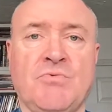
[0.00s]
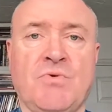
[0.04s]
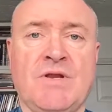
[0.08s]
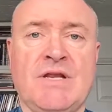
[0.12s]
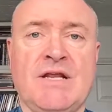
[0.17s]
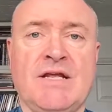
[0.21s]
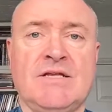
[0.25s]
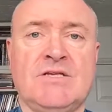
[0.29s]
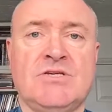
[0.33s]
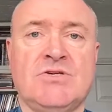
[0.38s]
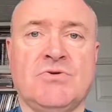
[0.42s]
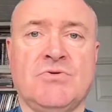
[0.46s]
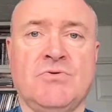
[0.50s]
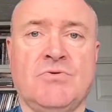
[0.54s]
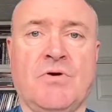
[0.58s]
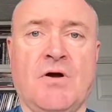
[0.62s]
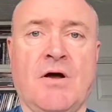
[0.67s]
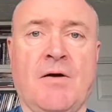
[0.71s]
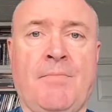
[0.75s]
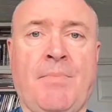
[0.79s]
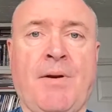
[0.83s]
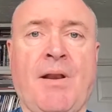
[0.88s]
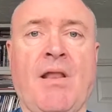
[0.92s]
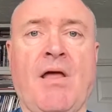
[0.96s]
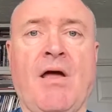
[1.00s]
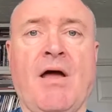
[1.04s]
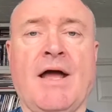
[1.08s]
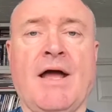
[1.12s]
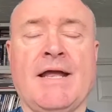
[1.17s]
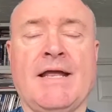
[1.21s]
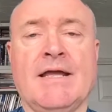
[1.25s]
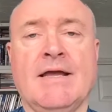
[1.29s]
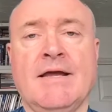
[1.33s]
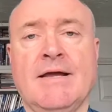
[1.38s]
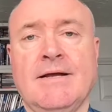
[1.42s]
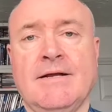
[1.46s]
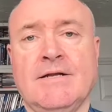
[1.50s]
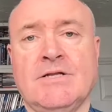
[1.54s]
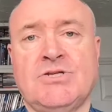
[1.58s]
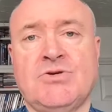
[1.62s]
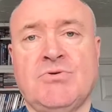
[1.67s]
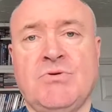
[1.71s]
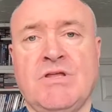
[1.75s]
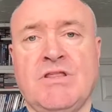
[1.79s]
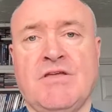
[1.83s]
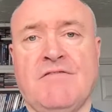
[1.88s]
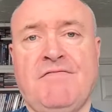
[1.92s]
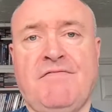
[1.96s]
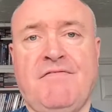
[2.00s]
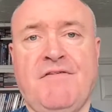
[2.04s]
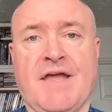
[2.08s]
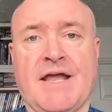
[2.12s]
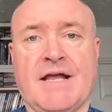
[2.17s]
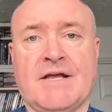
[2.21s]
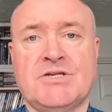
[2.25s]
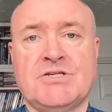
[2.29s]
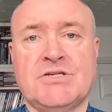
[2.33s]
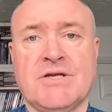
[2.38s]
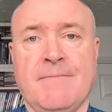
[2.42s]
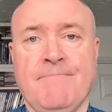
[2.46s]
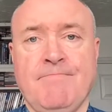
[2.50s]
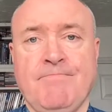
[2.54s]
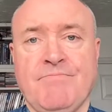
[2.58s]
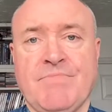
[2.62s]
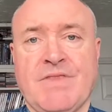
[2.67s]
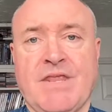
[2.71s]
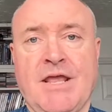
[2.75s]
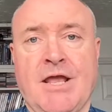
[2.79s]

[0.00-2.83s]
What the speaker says: that we need to apply to either fix,